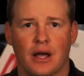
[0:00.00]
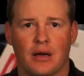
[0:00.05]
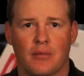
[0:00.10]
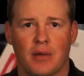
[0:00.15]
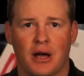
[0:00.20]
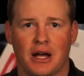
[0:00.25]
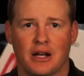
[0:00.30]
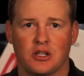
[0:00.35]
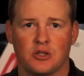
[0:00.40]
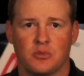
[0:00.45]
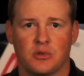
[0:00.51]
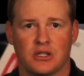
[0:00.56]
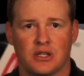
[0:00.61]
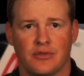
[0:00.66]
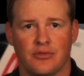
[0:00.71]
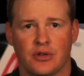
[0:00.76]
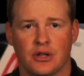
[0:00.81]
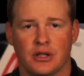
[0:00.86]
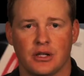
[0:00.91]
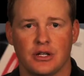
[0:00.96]
AMAX
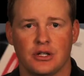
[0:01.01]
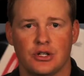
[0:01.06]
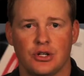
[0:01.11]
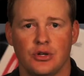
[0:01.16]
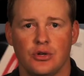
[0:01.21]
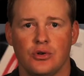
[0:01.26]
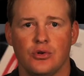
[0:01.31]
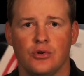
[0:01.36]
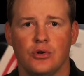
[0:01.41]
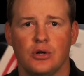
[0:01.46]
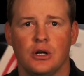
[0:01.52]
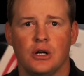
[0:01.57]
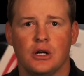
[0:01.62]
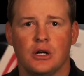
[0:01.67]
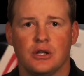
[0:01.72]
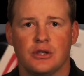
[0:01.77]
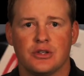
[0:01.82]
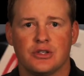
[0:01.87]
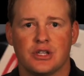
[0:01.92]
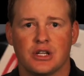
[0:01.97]
specifically to
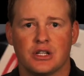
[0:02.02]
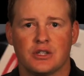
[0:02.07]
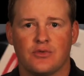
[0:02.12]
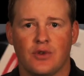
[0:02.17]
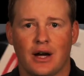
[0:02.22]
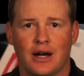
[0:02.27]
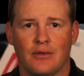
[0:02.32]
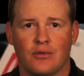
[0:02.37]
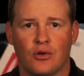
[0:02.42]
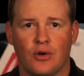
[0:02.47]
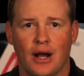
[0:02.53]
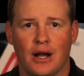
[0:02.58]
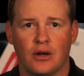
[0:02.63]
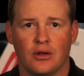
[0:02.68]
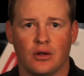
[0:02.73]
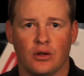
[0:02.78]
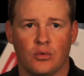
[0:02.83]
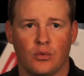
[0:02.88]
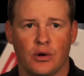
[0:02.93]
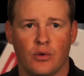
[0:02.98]
the 6.5
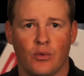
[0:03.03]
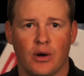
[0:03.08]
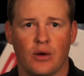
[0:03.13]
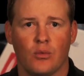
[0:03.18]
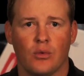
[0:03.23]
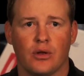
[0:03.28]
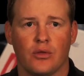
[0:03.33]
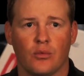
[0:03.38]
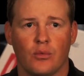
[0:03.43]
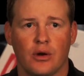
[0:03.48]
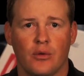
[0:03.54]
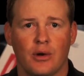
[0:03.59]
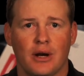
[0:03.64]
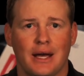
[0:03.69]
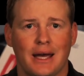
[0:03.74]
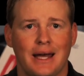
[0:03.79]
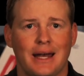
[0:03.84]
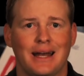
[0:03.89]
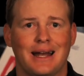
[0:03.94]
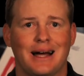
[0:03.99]
Grendel. We went with we went
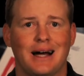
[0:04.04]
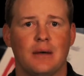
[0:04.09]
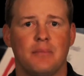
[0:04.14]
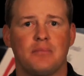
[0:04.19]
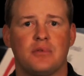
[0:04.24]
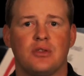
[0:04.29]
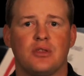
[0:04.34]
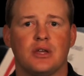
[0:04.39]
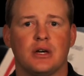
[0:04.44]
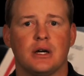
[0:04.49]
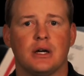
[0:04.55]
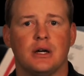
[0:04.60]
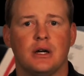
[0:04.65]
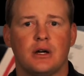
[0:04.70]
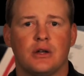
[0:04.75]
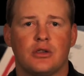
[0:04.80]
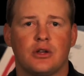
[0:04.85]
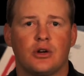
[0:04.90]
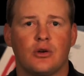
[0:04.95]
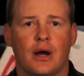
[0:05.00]
ahead and upped the,
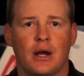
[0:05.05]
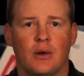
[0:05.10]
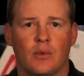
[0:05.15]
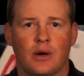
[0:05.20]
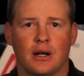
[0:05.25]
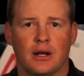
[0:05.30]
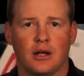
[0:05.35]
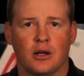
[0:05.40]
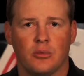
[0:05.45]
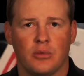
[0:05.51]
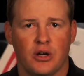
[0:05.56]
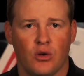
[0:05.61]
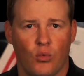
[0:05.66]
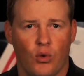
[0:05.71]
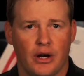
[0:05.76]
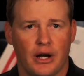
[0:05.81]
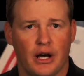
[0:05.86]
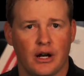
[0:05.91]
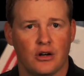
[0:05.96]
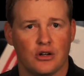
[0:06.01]
the grain weight a little bit,
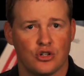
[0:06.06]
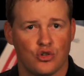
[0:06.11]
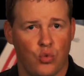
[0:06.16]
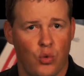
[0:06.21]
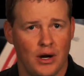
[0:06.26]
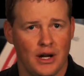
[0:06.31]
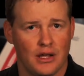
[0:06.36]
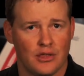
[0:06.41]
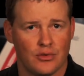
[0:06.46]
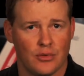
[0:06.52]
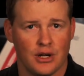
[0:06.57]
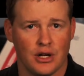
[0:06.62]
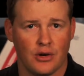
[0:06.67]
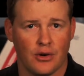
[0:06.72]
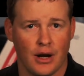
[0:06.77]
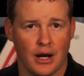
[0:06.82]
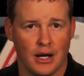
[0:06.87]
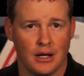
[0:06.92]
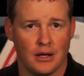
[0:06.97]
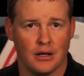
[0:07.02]
123
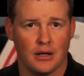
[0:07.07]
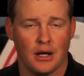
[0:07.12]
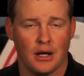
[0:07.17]
grain